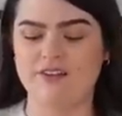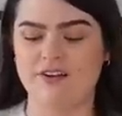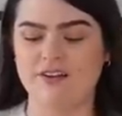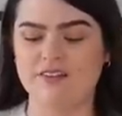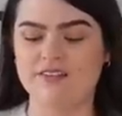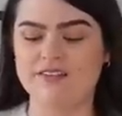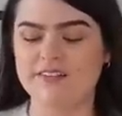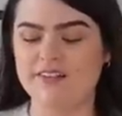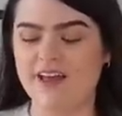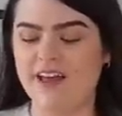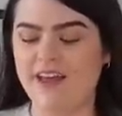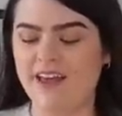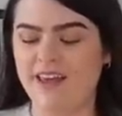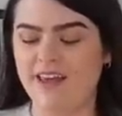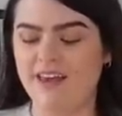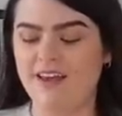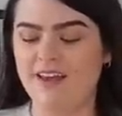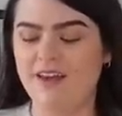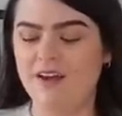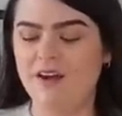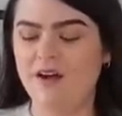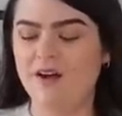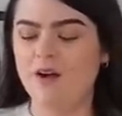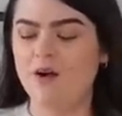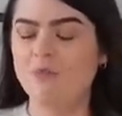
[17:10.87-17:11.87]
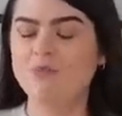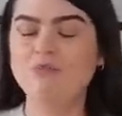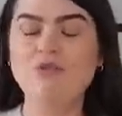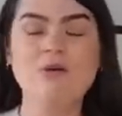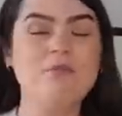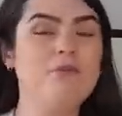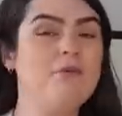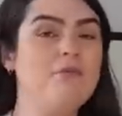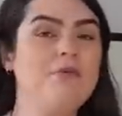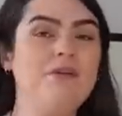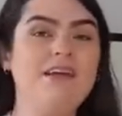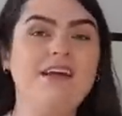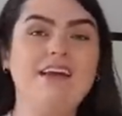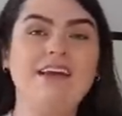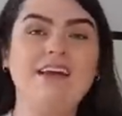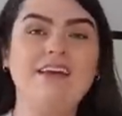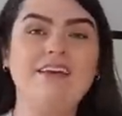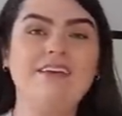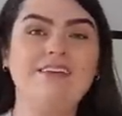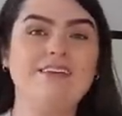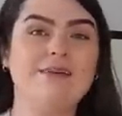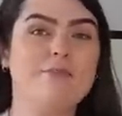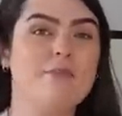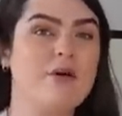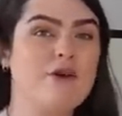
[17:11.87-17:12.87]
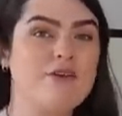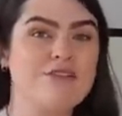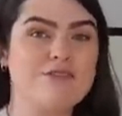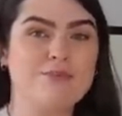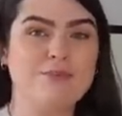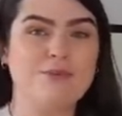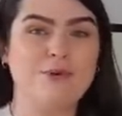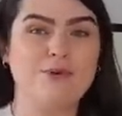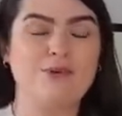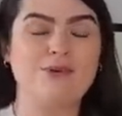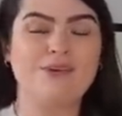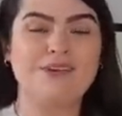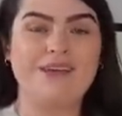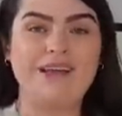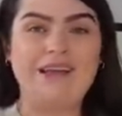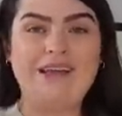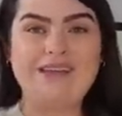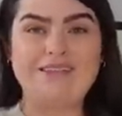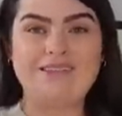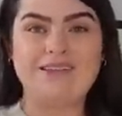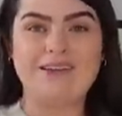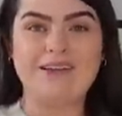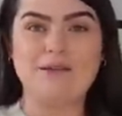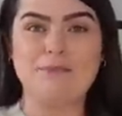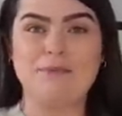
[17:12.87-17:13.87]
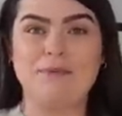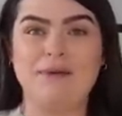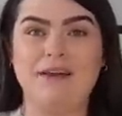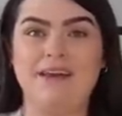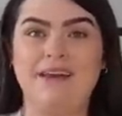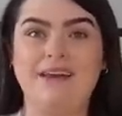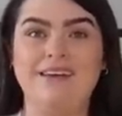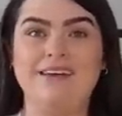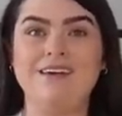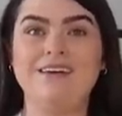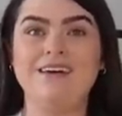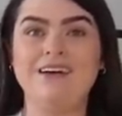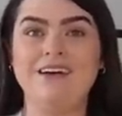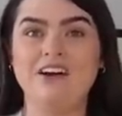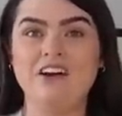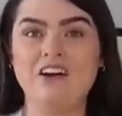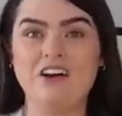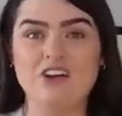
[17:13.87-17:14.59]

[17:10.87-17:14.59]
I'd say probably your most worn is going to be